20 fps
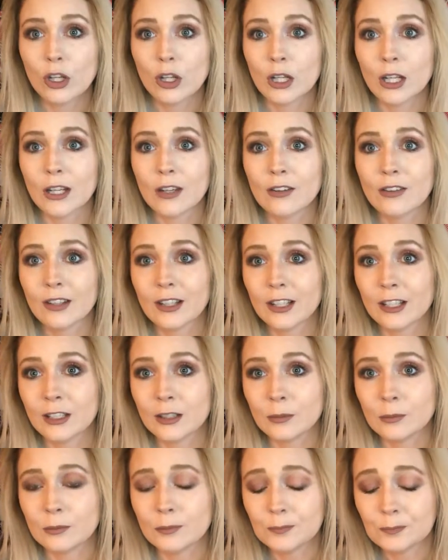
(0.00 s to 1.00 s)
curious,
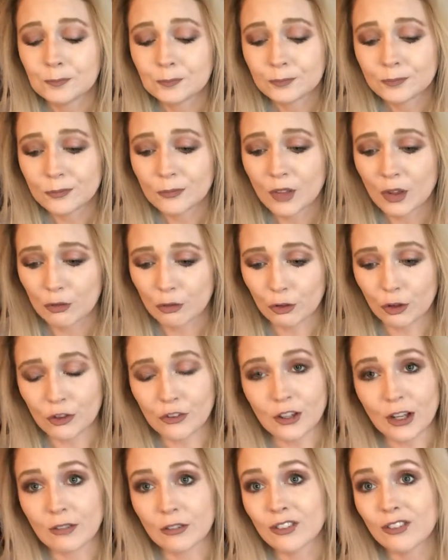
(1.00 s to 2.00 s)
um,
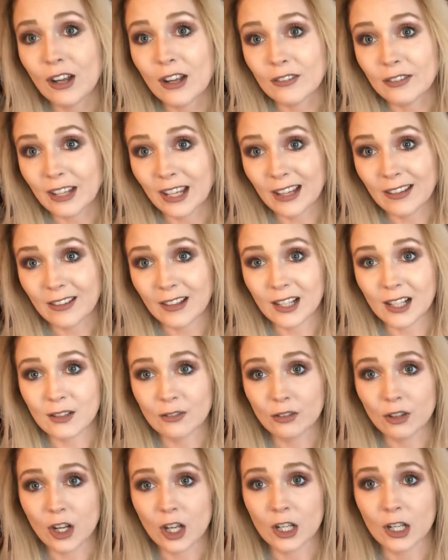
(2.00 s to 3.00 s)
first ever 5K that
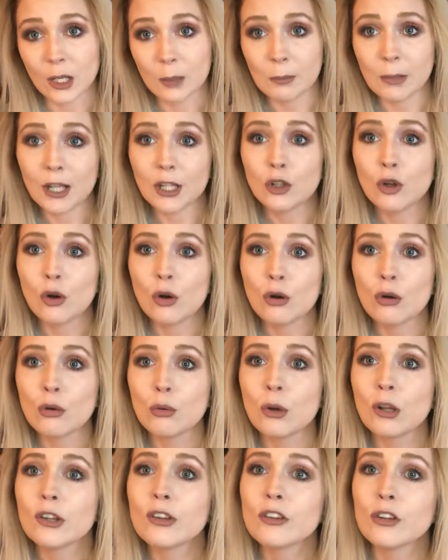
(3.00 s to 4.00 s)
I've run, my
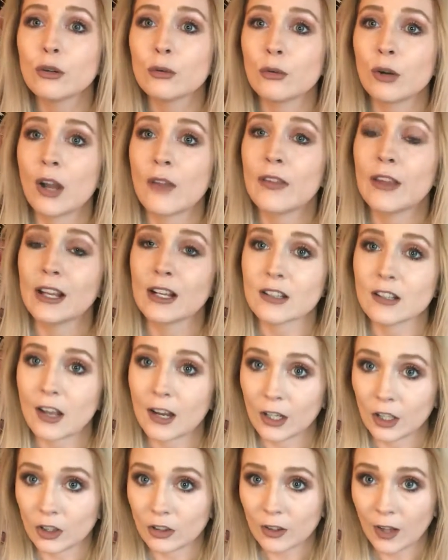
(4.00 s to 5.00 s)
goal was to run the
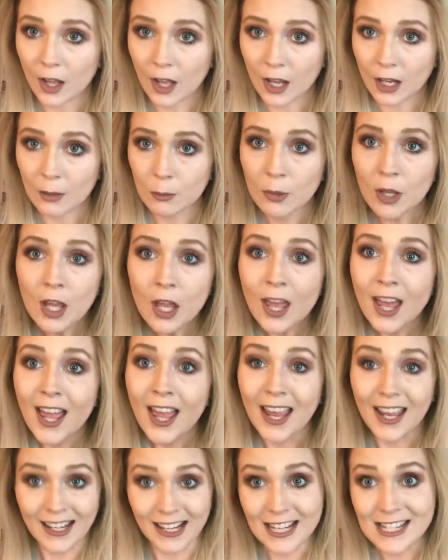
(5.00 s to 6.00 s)
entire time.
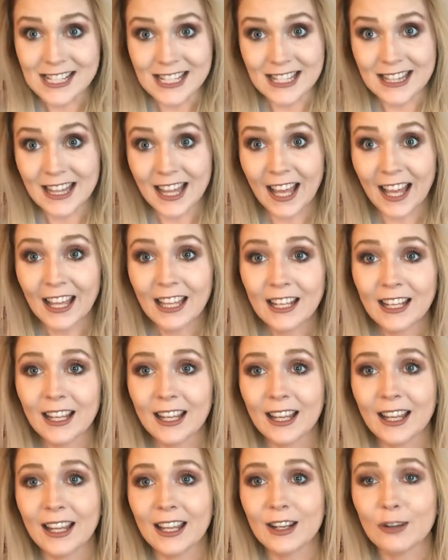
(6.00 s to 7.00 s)
And I did that
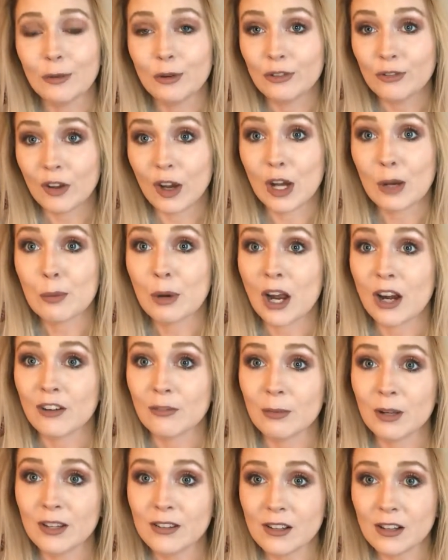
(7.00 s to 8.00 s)
and was very
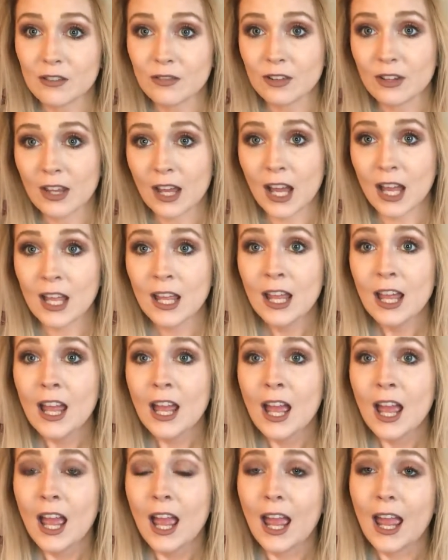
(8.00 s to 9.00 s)
proud of myself for that.
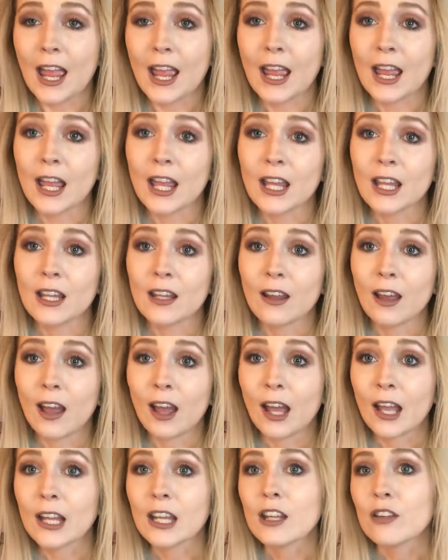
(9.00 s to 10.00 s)
And
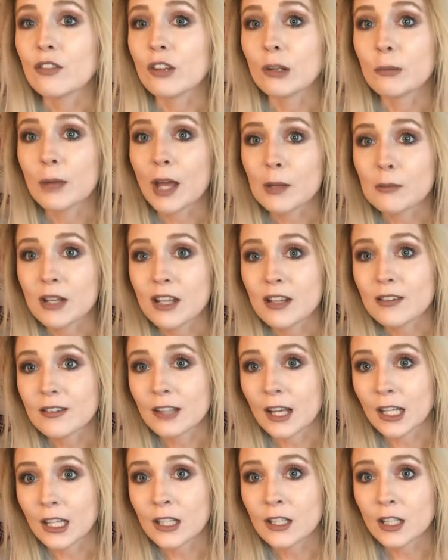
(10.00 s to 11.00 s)
I even met my
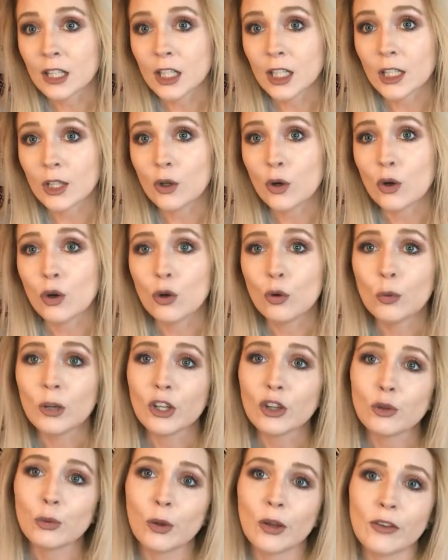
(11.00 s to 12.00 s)
secondary goal,
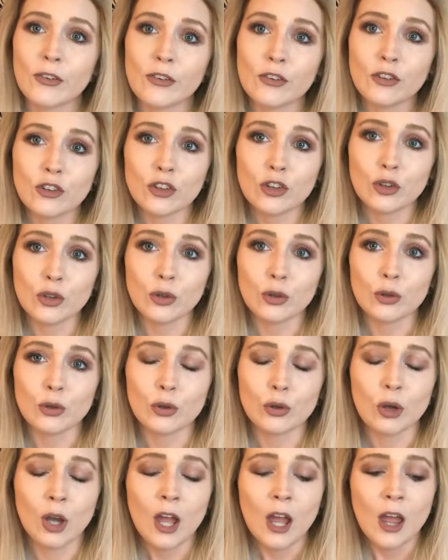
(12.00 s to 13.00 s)
which was
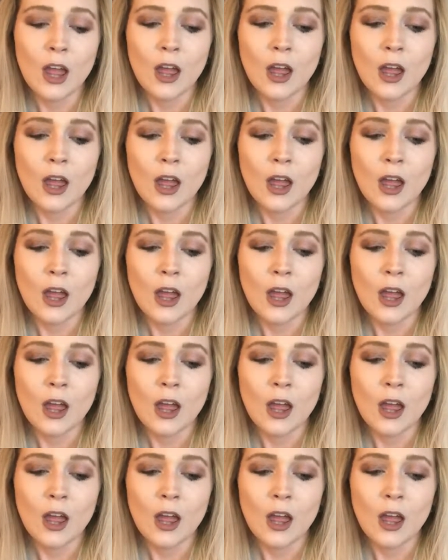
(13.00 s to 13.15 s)
to